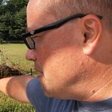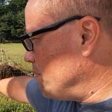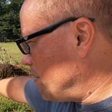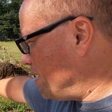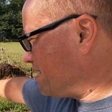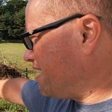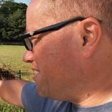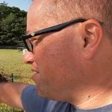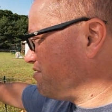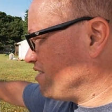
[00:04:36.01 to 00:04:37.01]
best
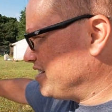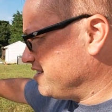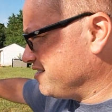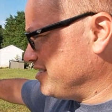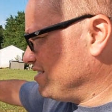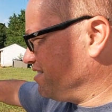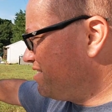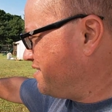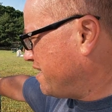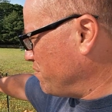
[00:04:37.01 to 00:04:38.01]
guess right here
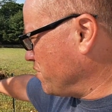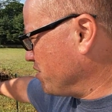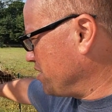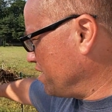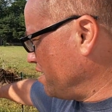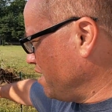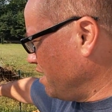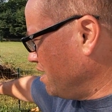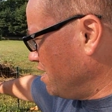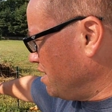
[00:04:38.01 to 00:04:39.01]
is that we're going
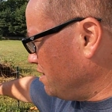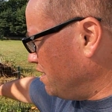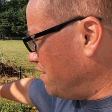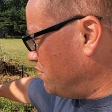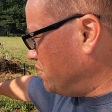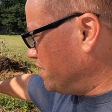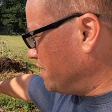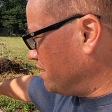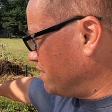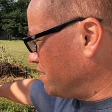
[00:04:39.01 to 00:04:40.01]
to level
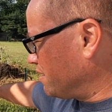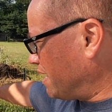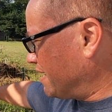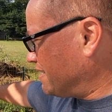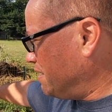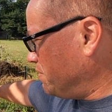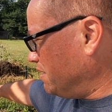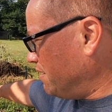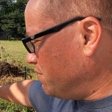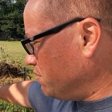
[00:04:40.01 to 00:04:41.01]
it, I guess keep it
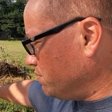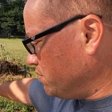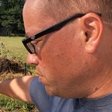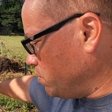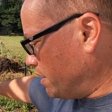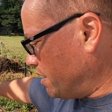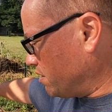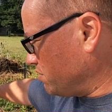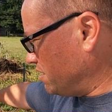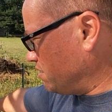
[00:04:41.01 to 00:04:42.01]
level to where,
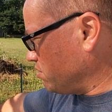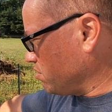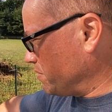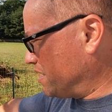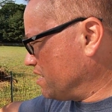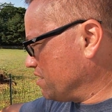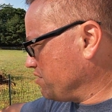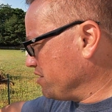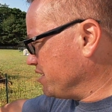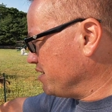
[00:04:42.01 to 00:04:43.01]
because this is all going to be
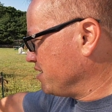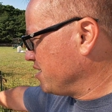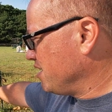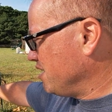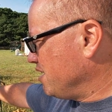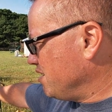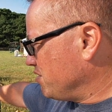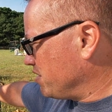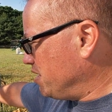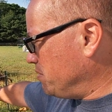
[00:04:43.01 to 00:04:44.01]
concrete,
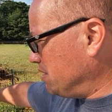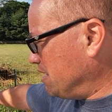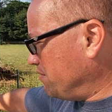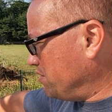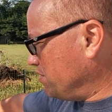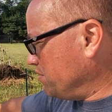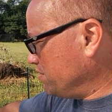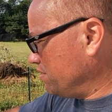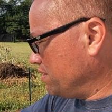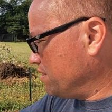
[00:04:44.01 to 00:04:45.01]
and keep it level
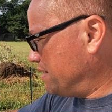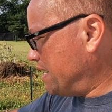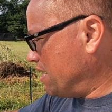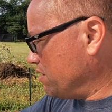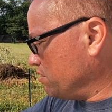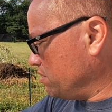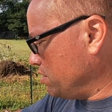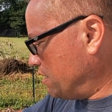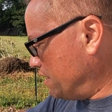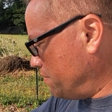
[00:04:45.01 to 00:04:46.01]
down,
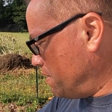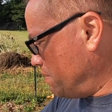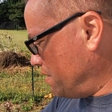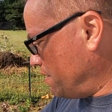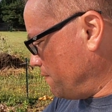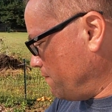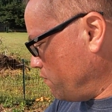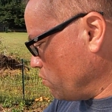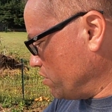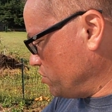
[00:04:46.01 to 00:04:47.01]
and then maybe
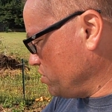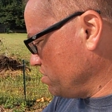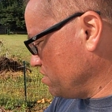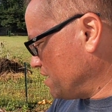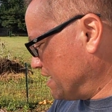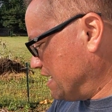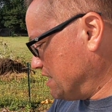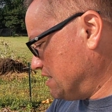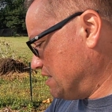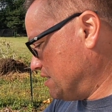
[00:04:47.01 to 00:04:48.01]
4 inches, I
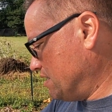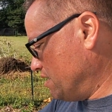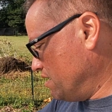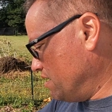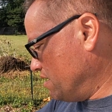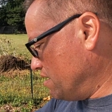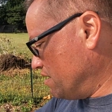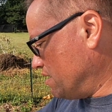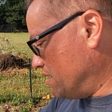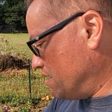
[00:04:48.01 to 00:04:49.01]
guess,
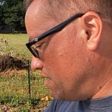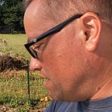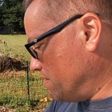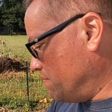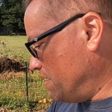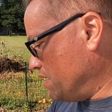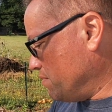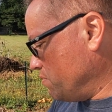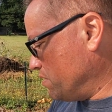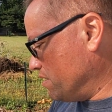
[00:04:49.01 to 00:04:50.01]
to meet
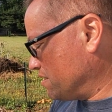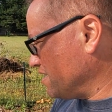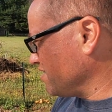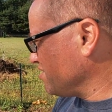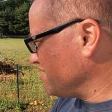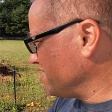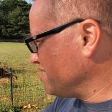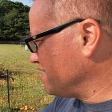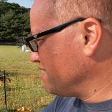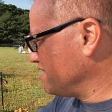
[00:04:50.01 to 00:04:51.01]
up with this concrete,
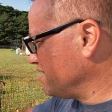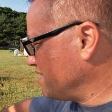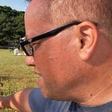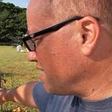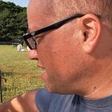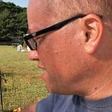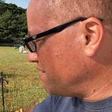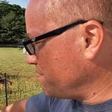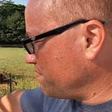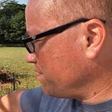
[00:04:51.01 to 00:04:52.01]
and kind of,